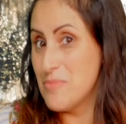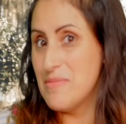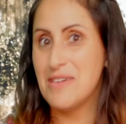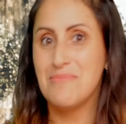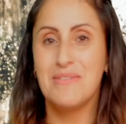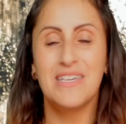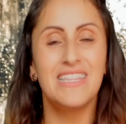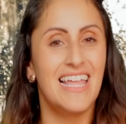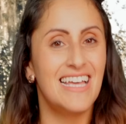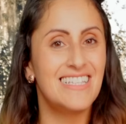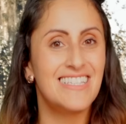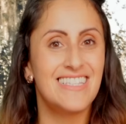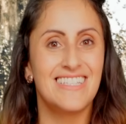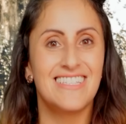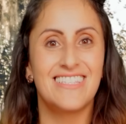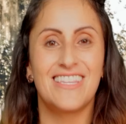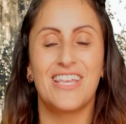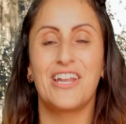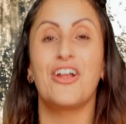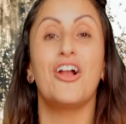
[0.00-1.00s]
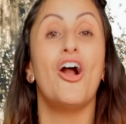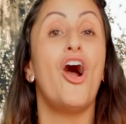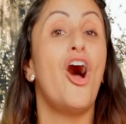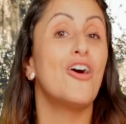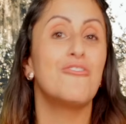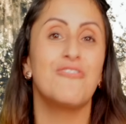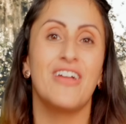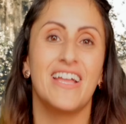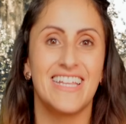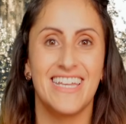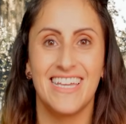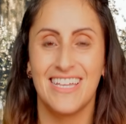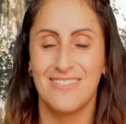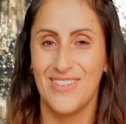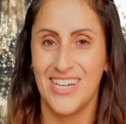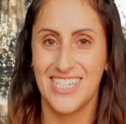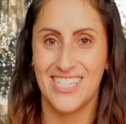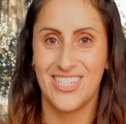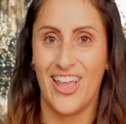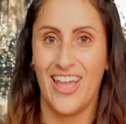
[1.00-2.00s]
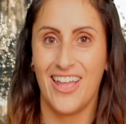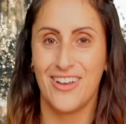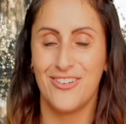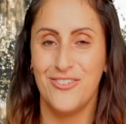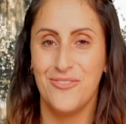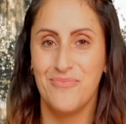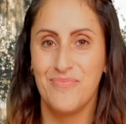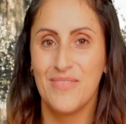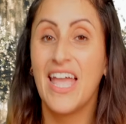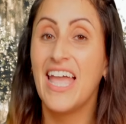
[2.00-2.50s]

maybe lessons that are already in my channel.